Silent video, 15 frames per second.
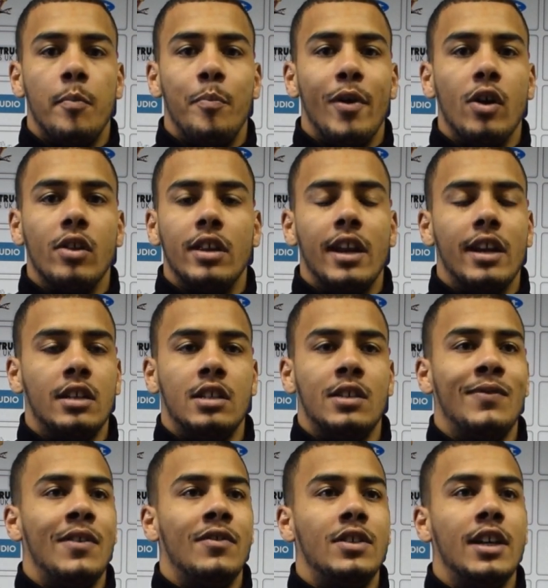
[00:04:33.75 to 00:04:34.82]
Ball in hand is a
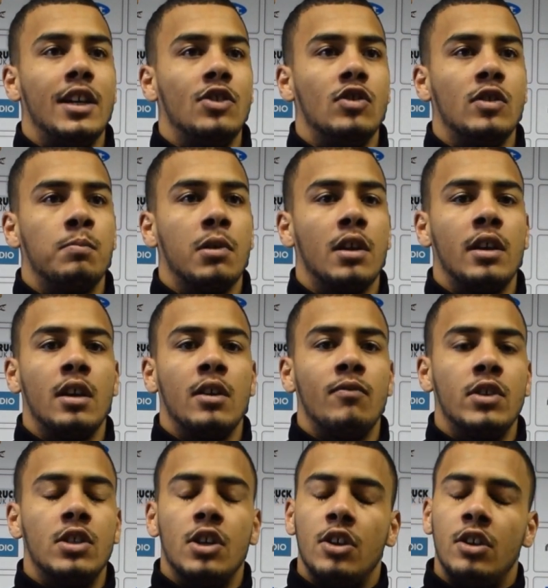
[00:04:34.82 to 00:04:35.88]
very dangerous player,
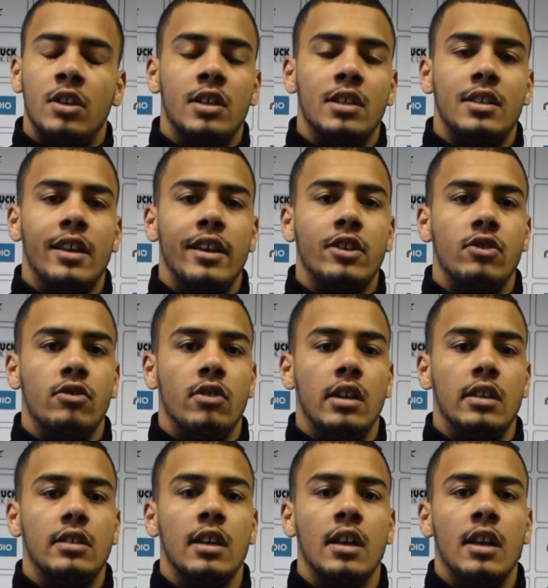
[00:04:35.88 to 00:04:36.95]
returning it's
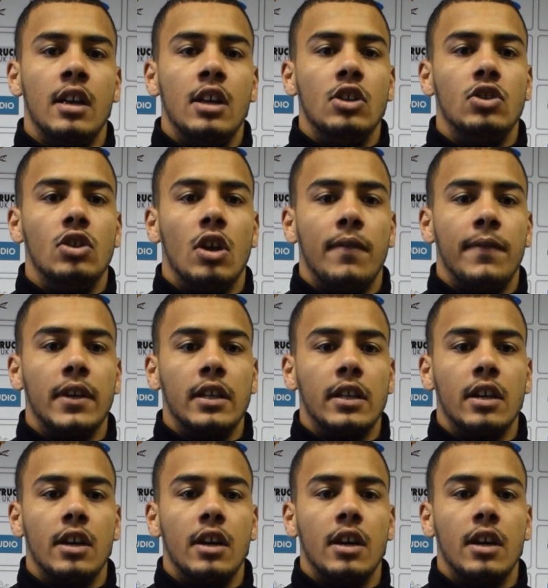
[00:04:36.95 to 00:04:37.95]
dangerous. So I think